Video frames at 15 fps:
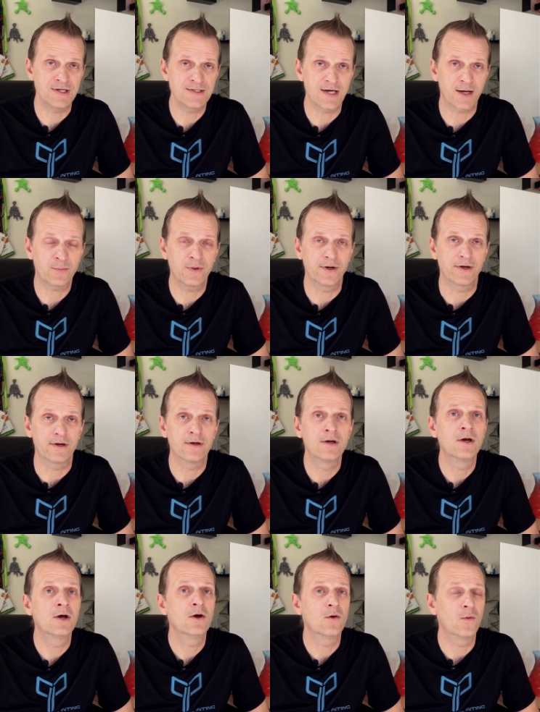Tech printer.
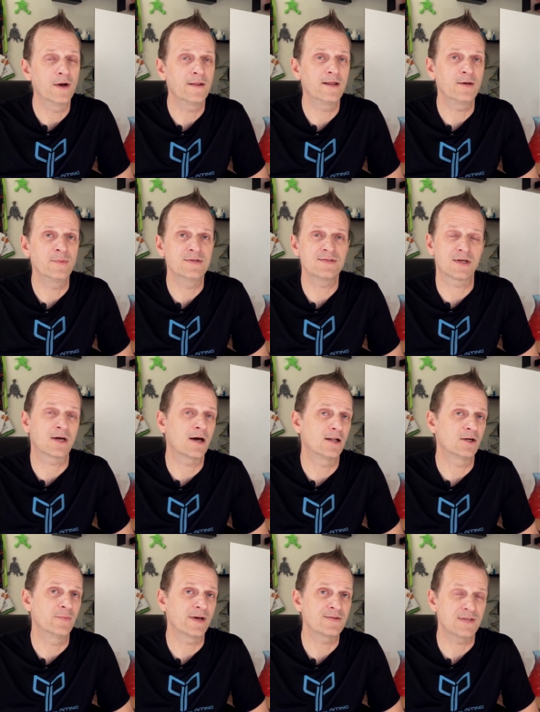One of them is the
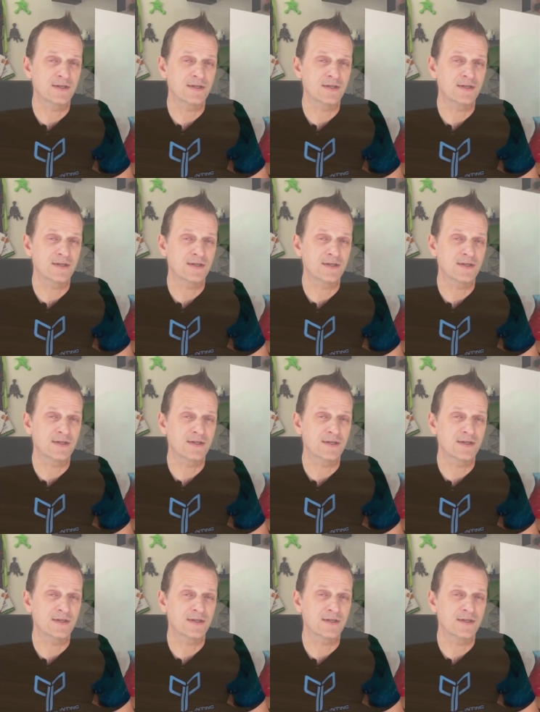color